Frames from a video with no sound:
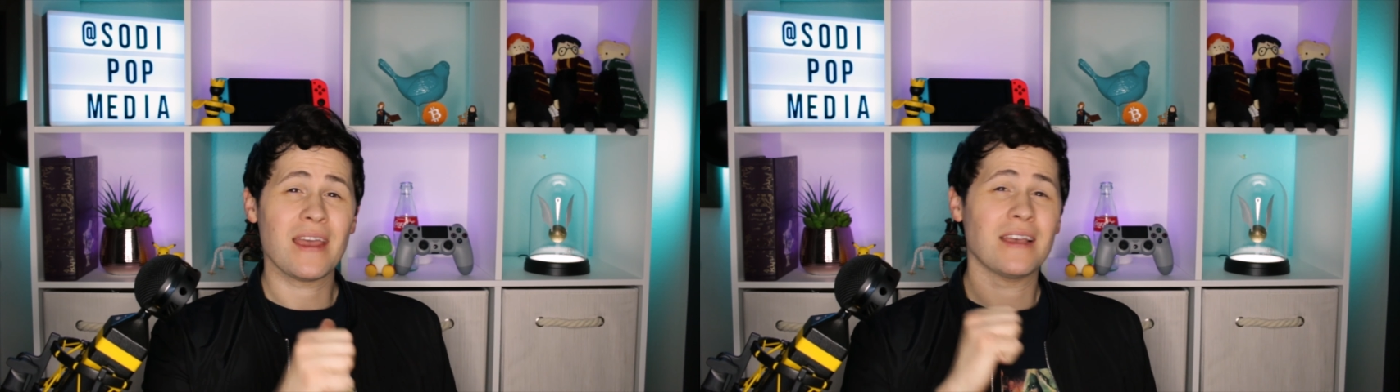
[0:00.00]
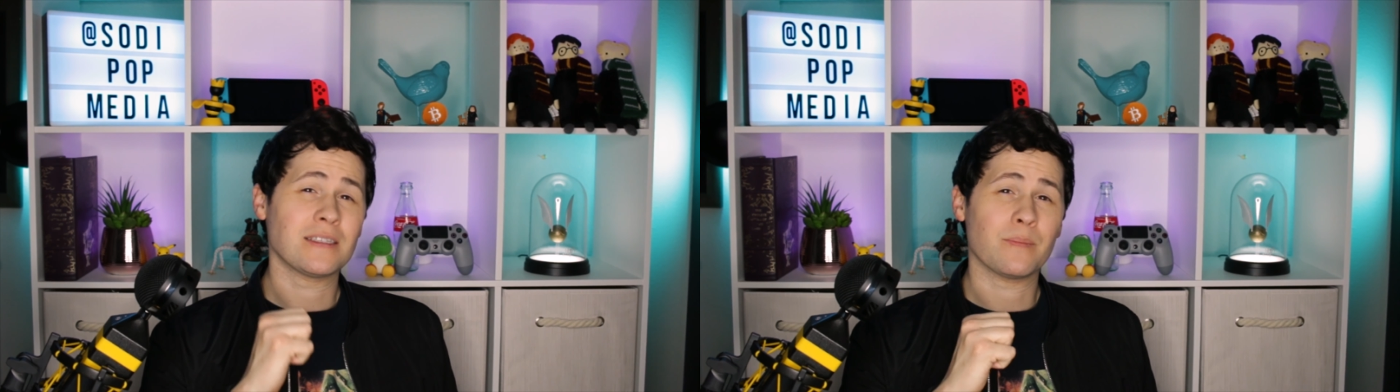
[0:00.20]

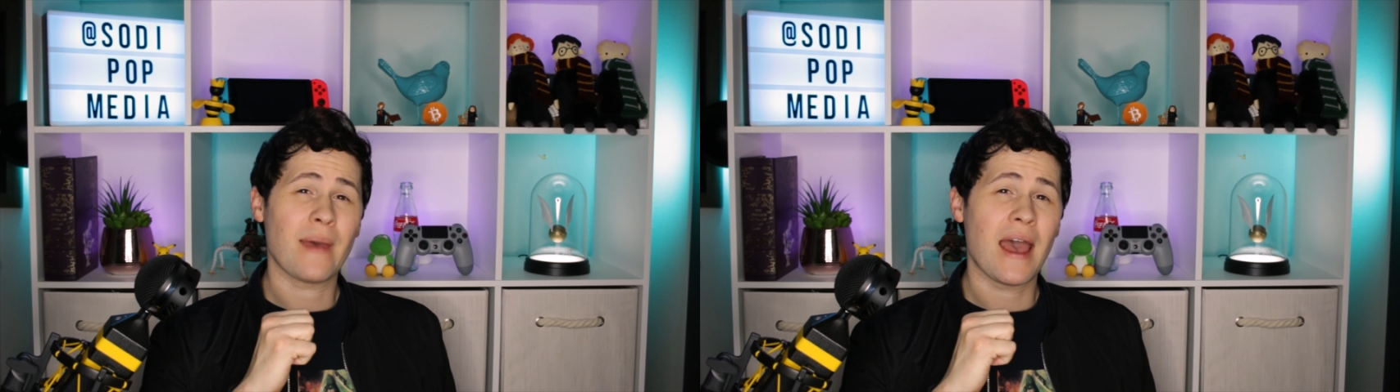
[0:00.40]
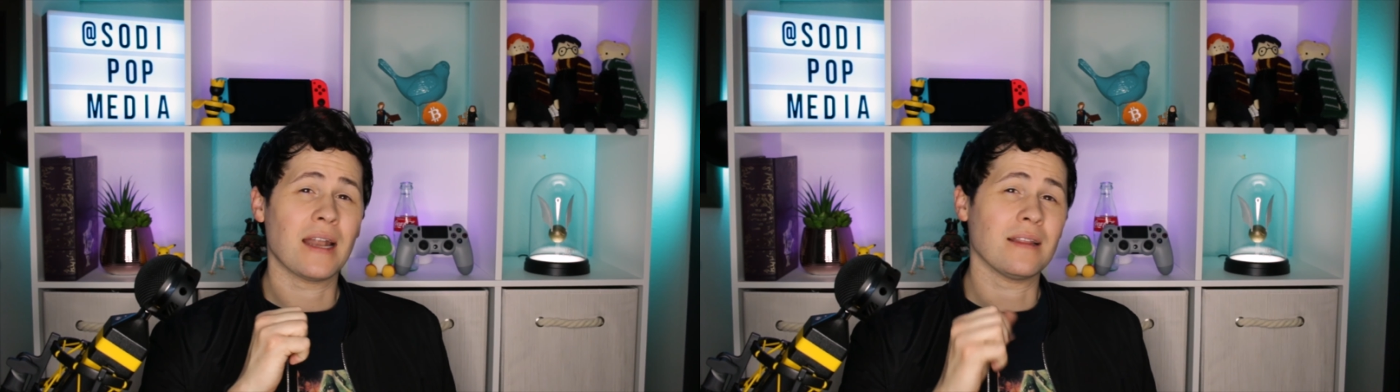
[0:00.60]
is
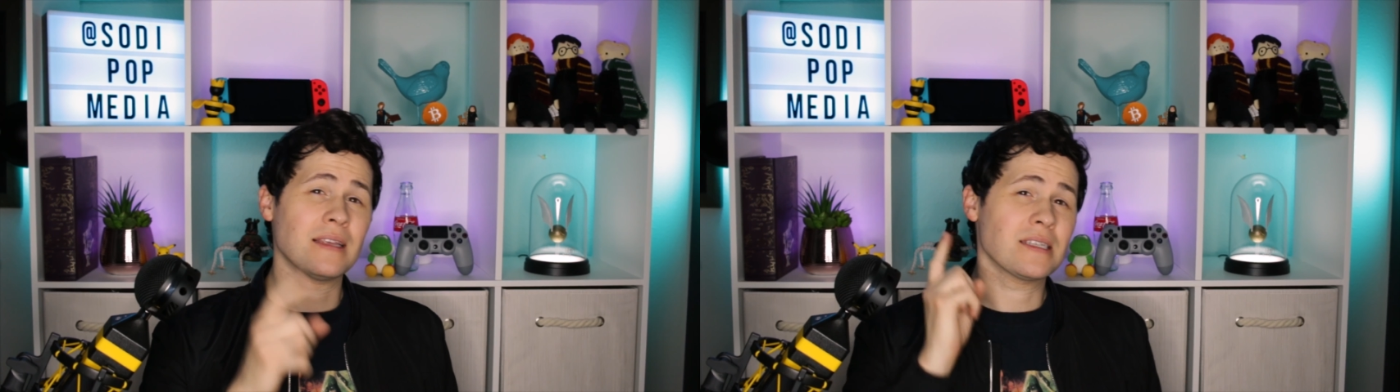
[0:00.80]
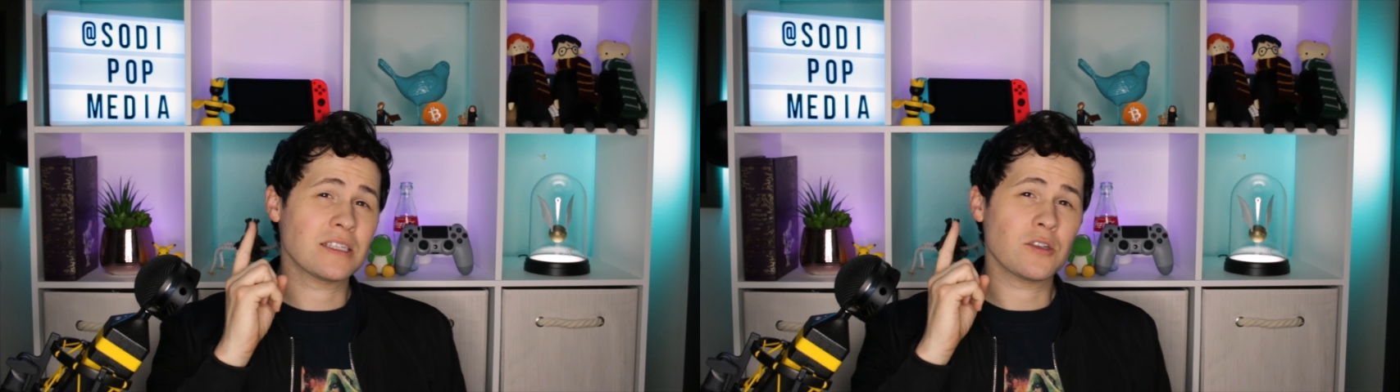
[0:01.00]
Matt and
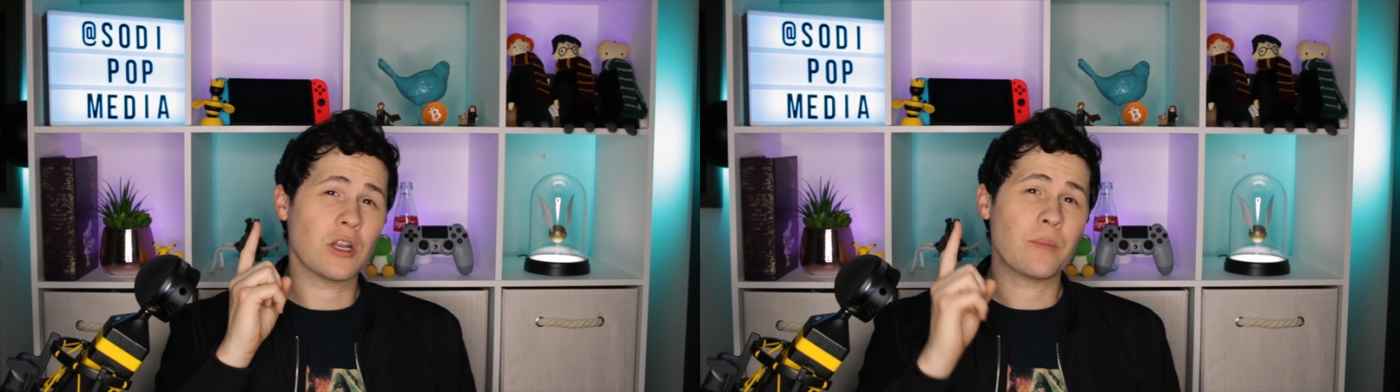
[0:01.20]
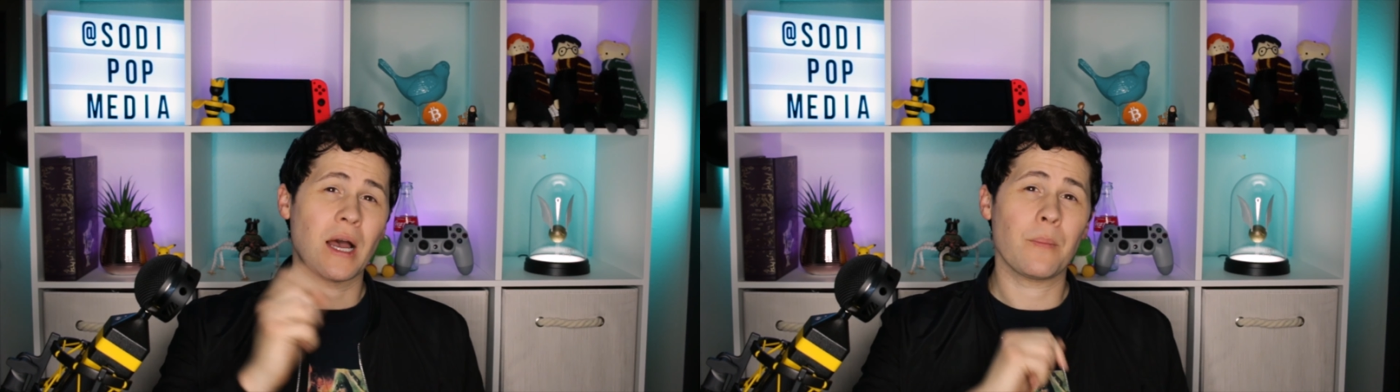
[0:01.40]
this is
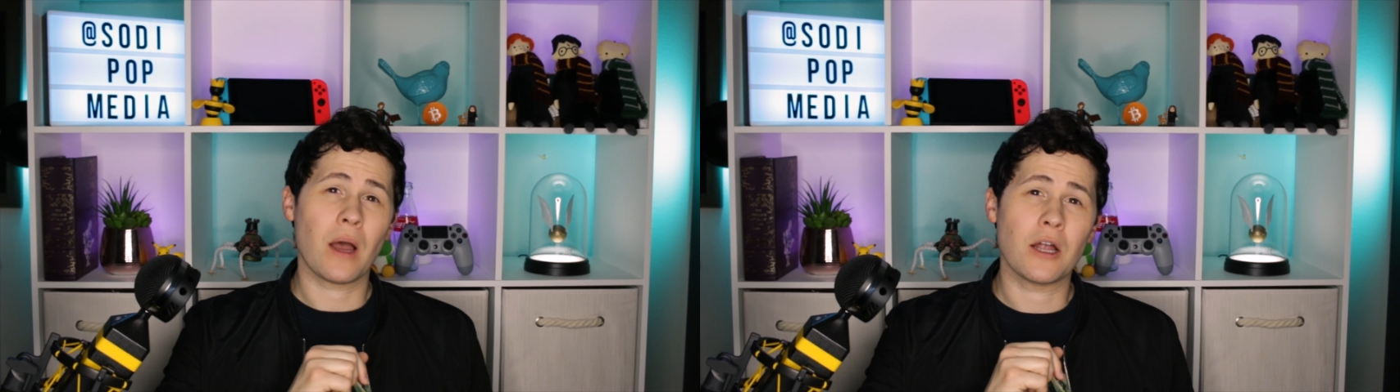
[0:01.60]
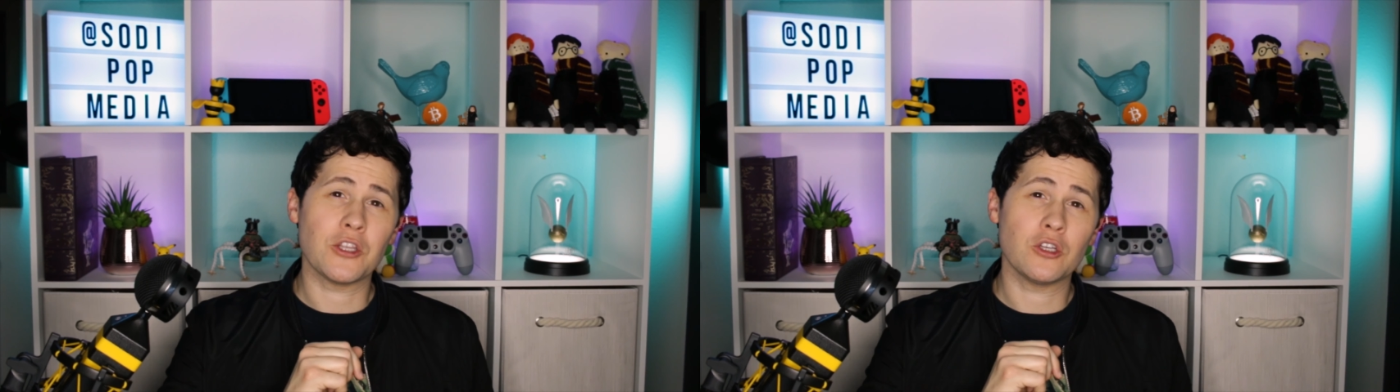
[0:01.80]
Sodi Pop
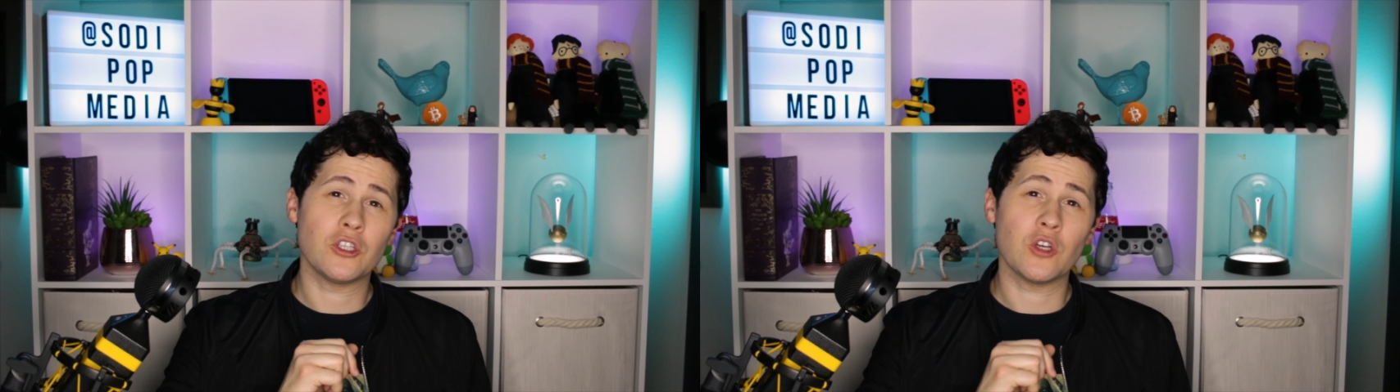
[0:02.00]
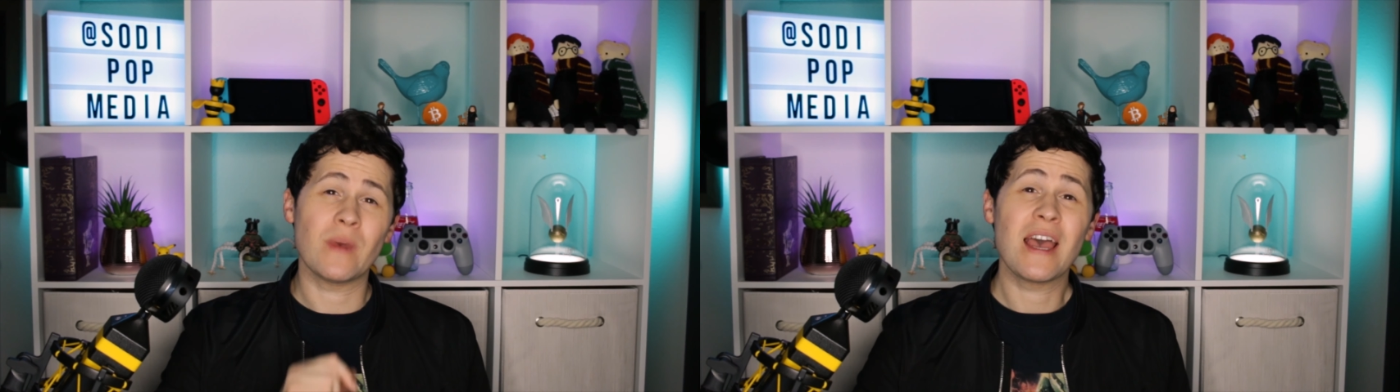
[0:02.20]
on
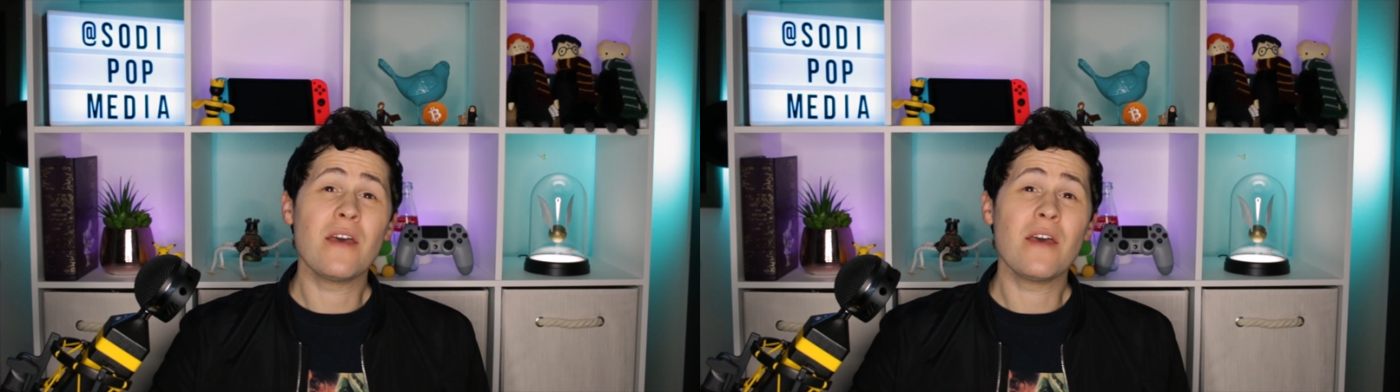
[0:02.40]
YouTube.